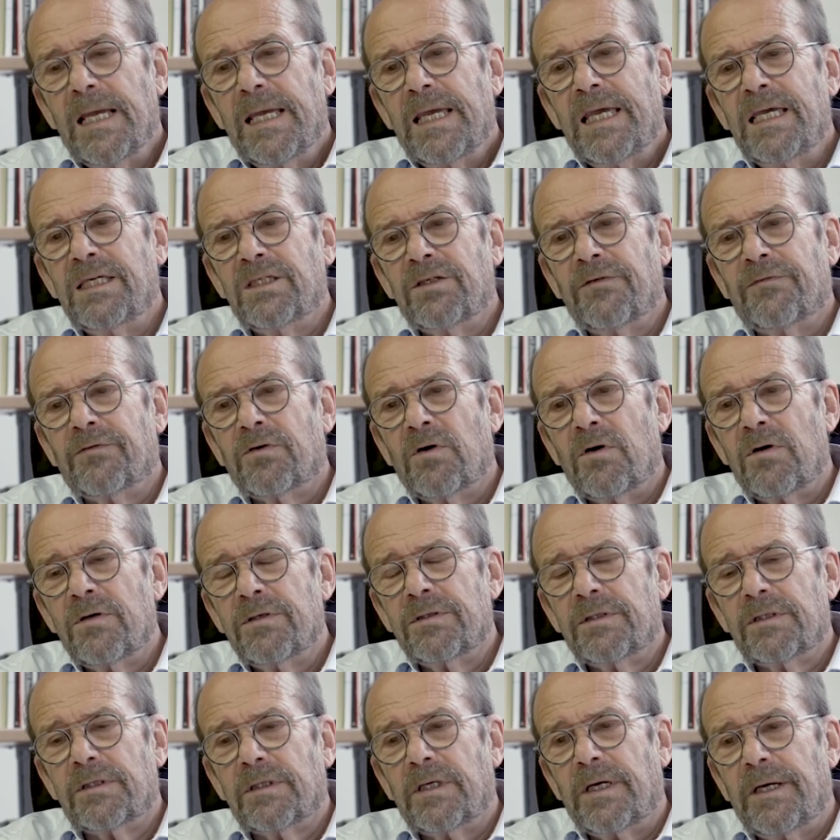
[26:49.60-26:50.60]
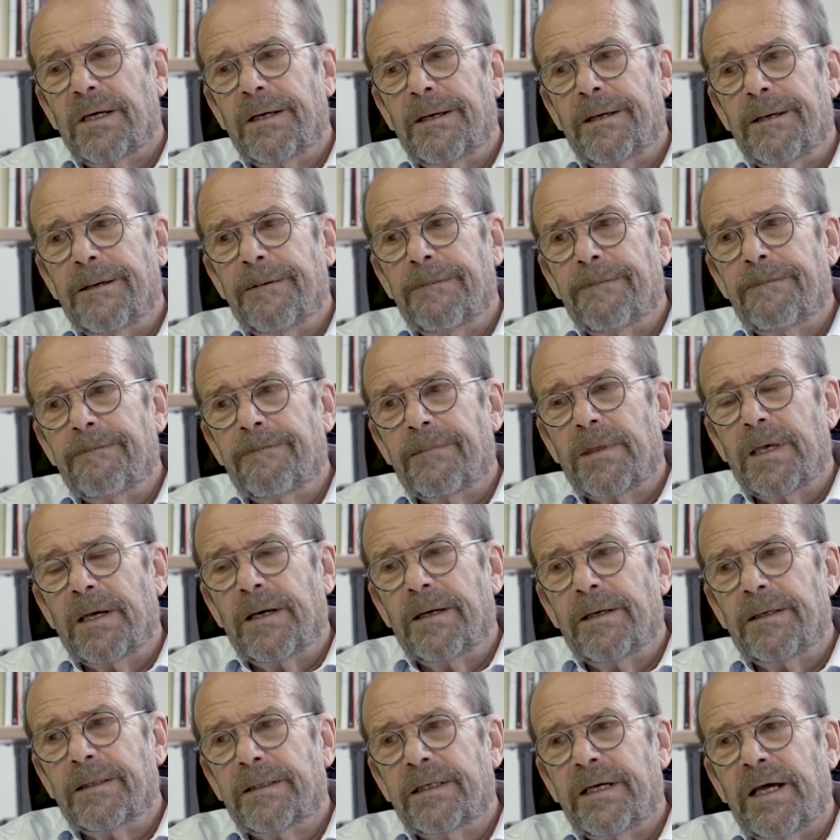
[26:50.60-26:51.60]
is of course
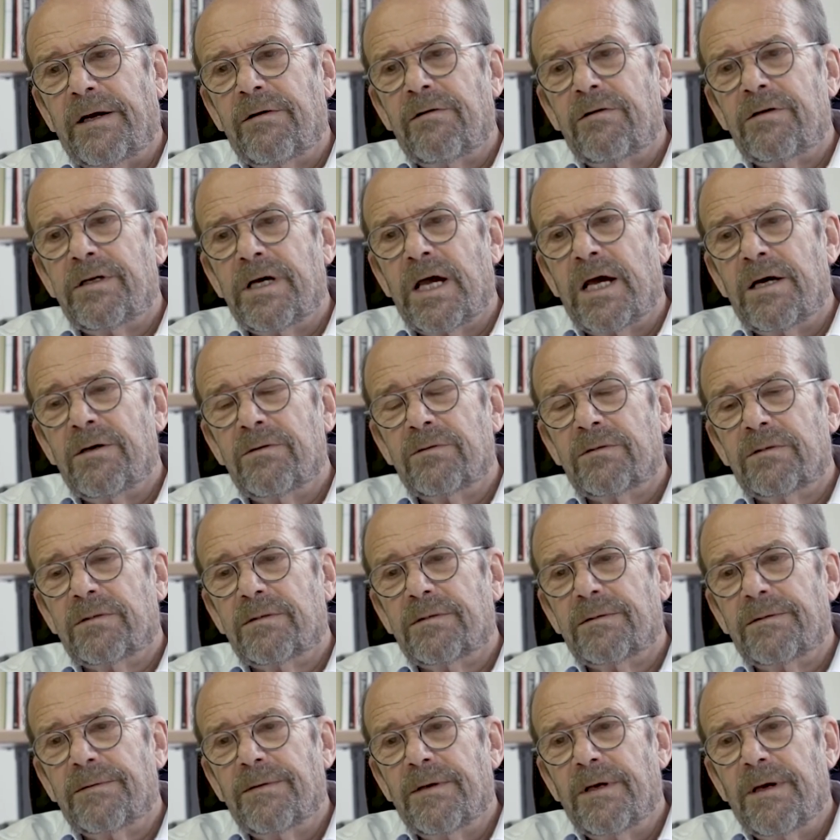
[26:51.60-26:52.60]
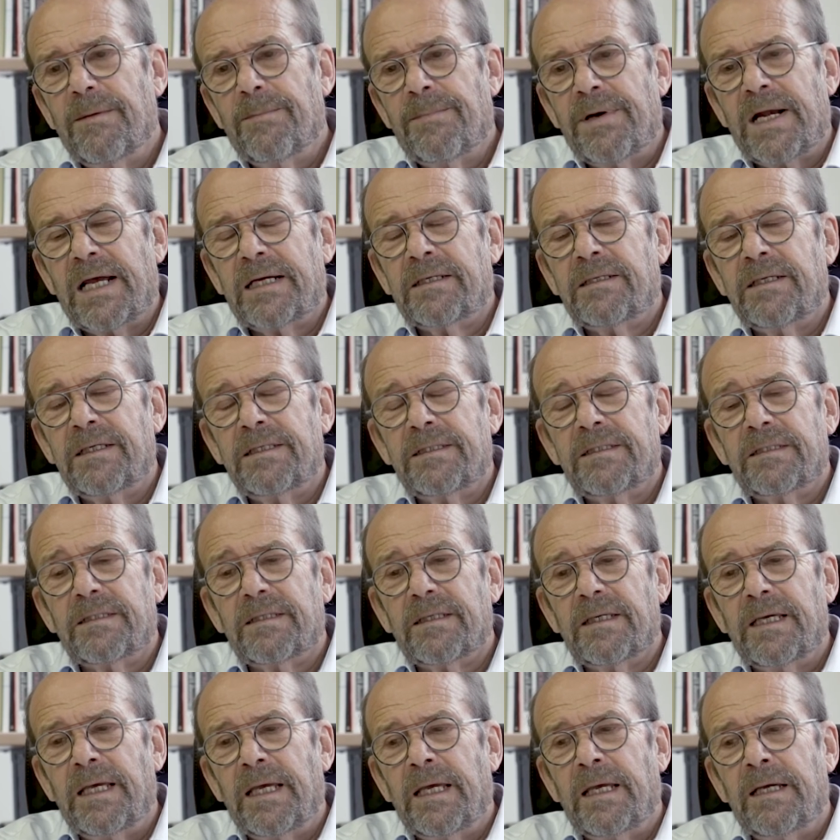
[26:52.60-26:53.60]
carried out,
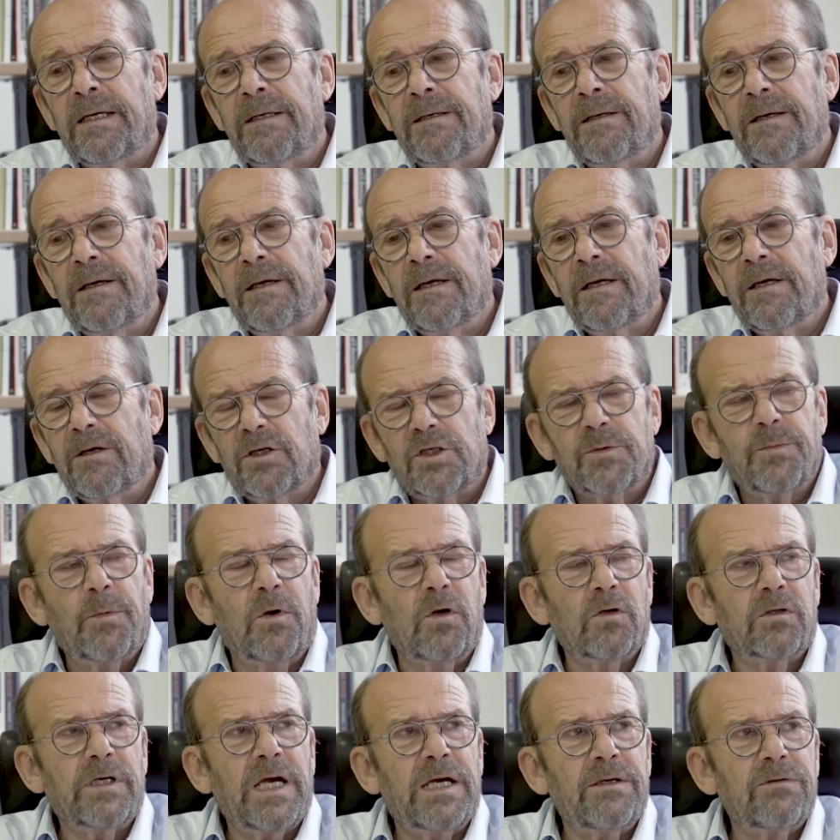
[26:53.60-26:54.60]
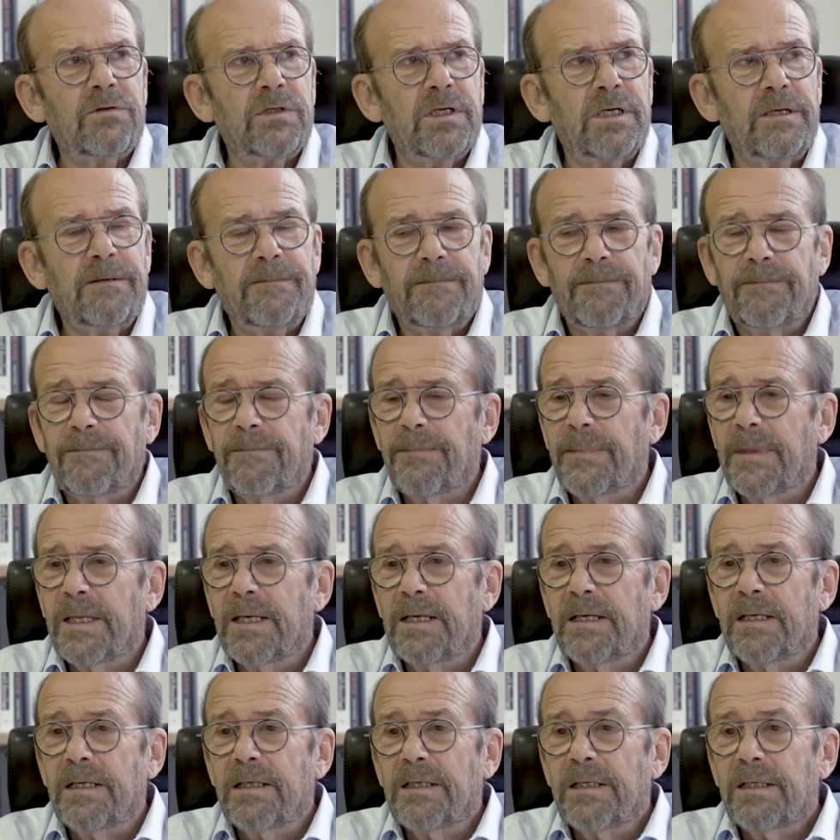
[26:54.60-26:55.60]
practiced in a small country.
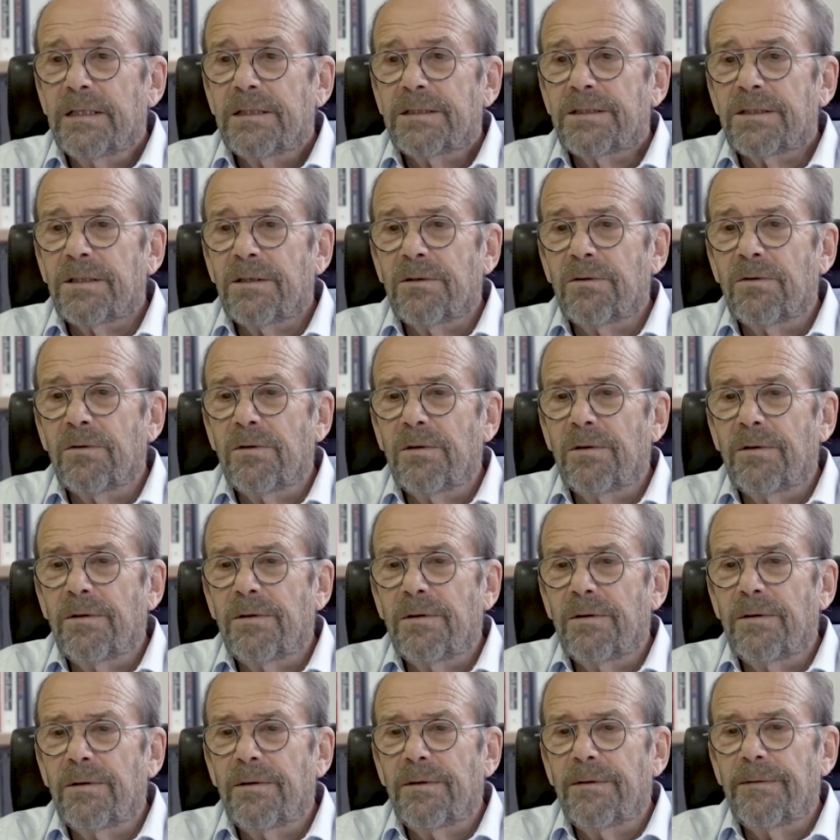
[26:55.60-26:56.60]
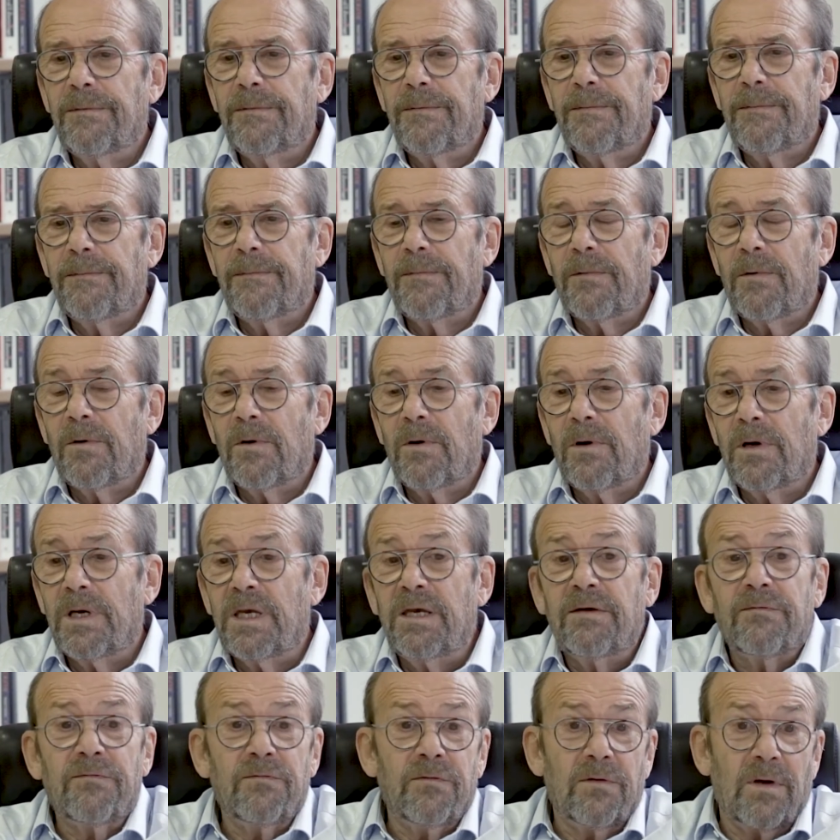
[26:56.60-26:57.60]
So
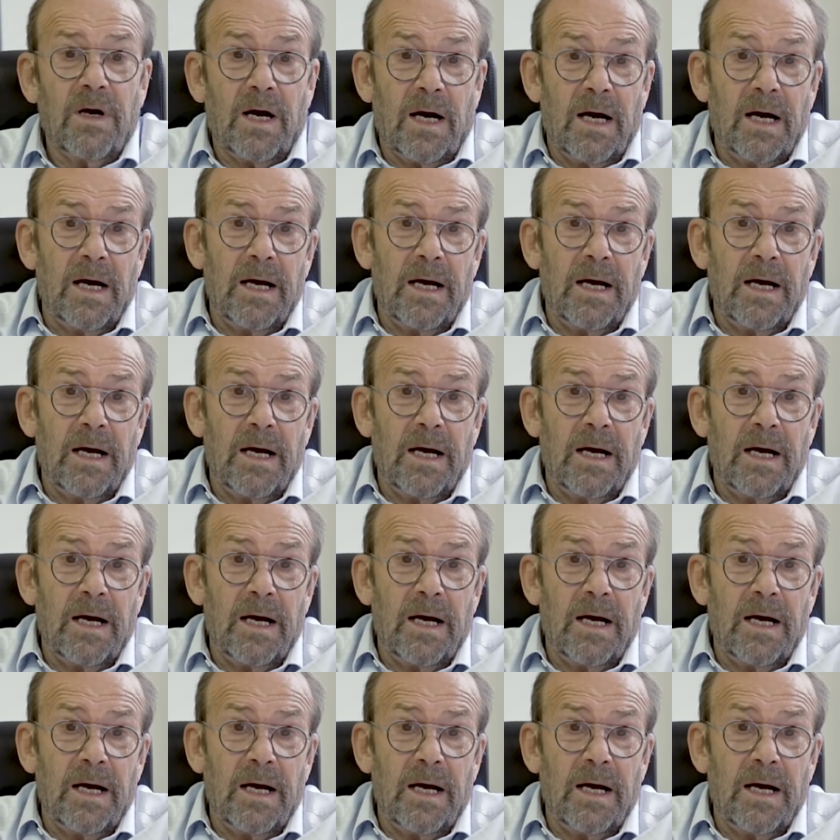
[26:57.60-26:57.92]
even